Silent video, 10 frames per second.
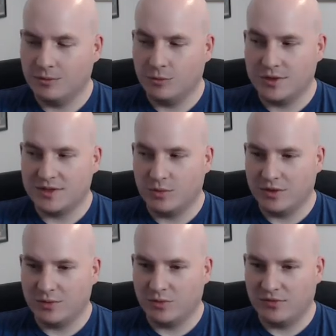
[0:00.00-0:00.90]
What's up
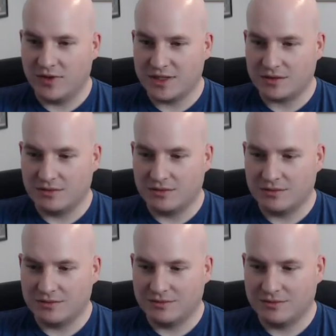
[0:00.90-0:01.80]
with the professor?
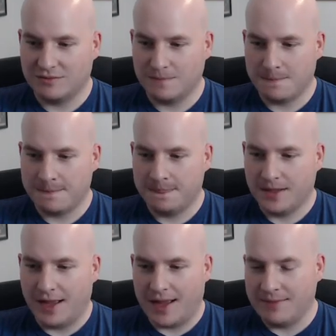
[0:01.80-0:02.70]

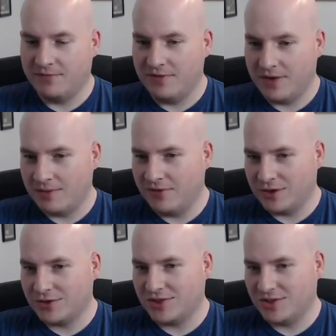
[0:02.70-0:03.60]
I'm
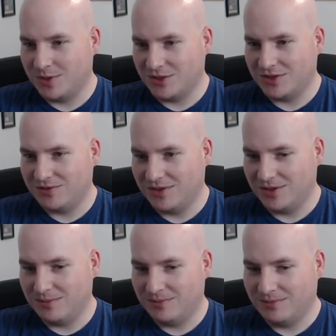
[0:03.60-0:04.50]
very suspicious of
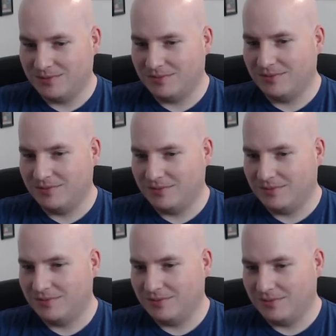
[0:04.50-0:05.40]
him
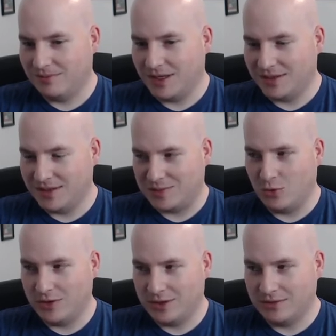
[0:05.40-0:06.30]
at this
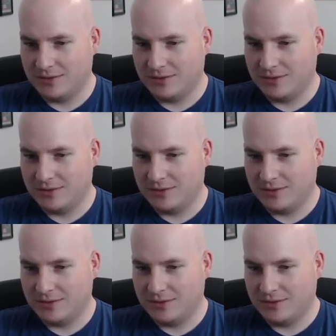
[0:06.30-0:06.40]
point.